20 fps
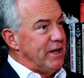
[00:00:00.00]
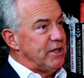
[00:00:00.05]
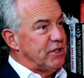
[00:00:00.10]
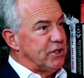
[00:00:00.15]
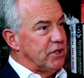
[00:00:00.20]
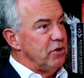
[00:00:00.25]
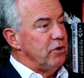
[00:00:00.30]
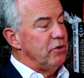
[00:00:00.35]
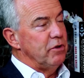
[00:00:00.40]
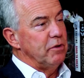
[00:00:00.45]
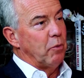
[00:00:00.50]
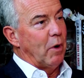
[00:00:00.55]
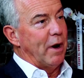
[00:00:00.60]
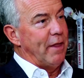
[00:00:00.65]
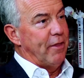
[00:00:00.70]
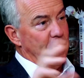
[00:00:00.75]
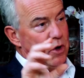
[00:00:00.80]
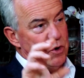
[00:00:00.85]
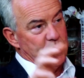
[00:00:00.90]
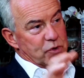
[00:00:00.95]
into one
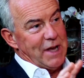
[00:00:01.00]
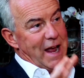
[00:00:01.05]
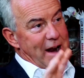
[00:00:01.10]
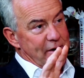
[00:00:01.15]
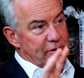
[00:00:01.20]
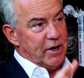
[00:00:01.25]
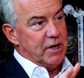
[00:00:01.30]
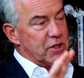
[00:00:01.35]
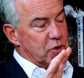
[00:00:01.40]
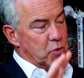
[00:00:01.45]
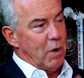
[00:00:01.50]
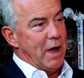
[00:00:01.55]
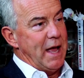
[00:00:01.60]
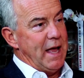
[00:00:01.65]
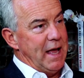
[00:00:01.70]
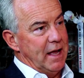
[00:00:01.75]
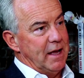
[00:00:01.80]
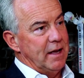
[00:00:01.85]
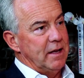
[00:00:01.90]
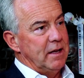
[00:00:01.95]
of those areas
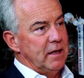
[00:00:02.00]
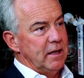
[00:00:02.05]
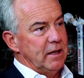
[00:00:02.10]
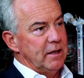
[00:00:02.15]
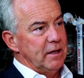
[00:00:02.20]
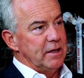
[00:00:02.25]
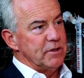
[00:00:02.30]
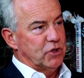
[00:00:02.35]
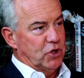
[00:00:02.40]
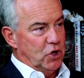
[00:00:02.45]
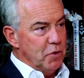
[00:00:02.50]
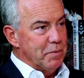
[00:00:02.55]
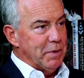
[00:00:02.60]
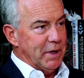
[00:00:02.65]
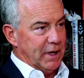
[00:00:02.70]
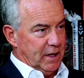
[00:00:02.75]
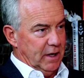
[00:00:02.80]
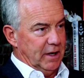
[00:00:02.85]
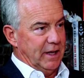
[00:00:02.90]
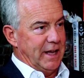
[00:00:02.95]
where
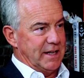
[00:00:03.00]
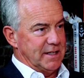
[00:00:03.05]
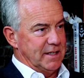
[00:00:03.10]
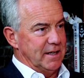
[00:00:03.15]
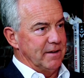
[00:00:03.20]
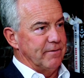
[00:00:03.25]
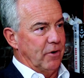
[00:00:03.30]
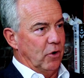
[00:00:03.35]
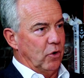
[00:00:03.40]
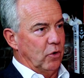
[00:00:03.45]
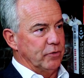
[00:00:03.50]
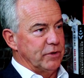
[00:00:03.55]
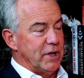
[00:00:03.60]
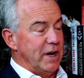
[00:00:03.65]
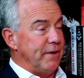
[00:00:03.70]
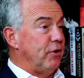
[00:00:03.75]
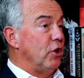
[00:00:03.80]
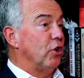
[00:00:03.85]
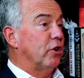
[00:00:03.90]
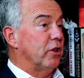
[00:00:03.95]
scuba can get involved.
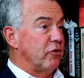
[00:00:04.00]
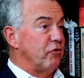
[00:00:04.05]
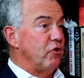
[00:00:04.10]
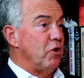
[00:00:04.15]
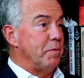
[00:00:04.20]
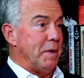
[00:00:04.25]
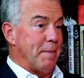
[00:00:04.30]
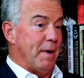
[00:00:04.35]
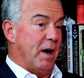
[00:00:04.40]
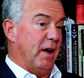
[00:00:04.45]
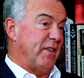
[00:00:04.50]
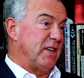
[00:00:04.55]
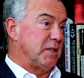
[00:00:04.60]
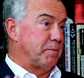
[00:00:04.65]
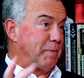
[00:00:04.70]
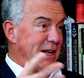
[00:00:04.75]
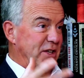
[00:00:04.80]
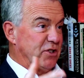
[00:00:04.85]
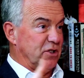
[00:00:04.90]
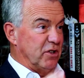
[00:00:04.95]
And if you look at the Ruby Mar, there's
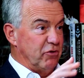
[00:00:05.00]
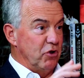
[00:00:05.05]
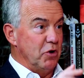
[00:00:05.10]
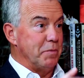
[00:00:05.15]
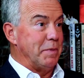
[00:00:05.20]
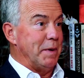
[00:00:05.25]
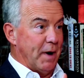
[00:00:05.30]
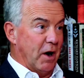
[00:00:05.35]
pictures of the Ruby